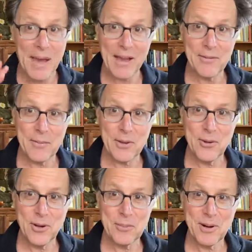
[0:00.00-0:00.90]
back from the
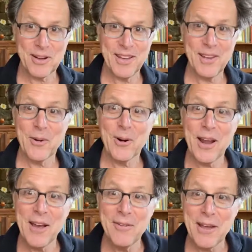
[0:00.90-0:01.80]
dog barking,
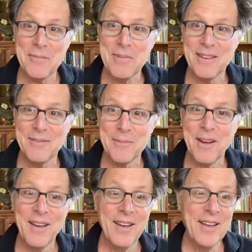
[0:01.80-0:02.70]
or have I
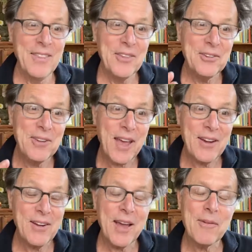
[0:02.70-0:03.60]
been the
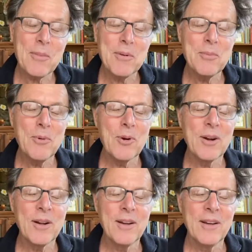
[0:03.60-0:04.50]
Saturn? Have I been
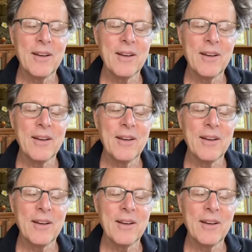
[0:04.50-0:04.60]
more